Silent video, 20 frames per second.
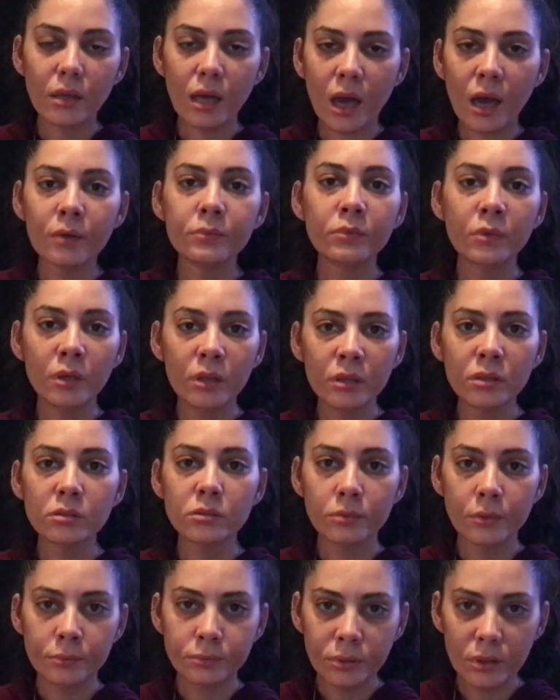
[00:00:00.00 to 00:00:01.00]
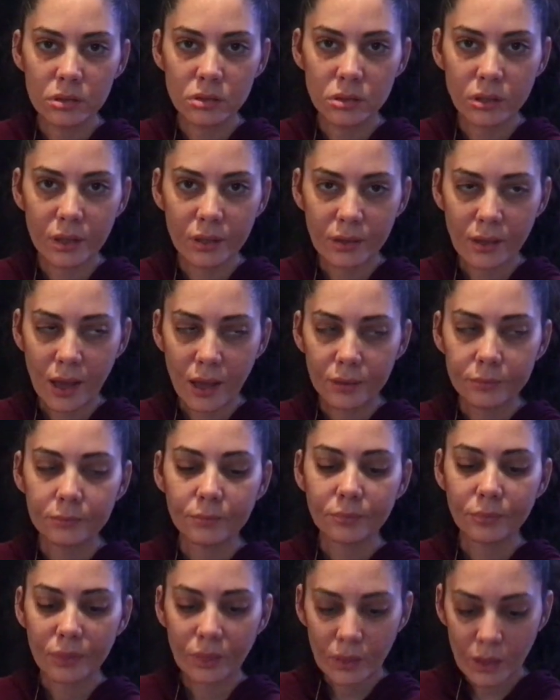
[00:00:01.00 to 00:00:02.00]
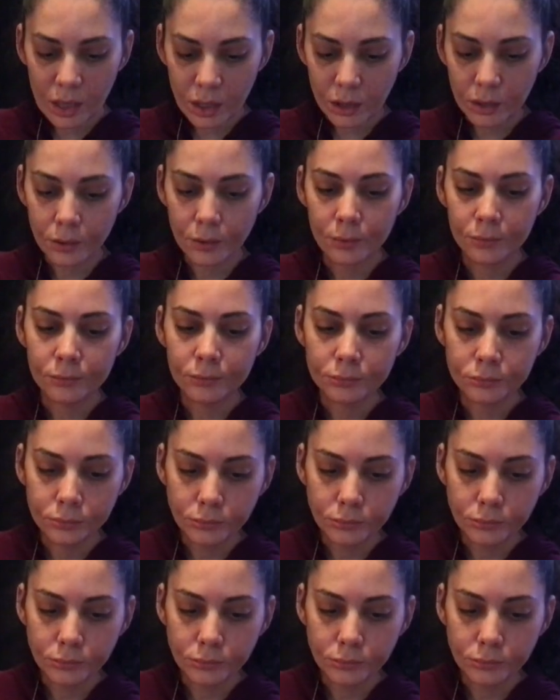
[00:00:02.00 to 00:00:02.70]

I really do appreciate that. Thank you.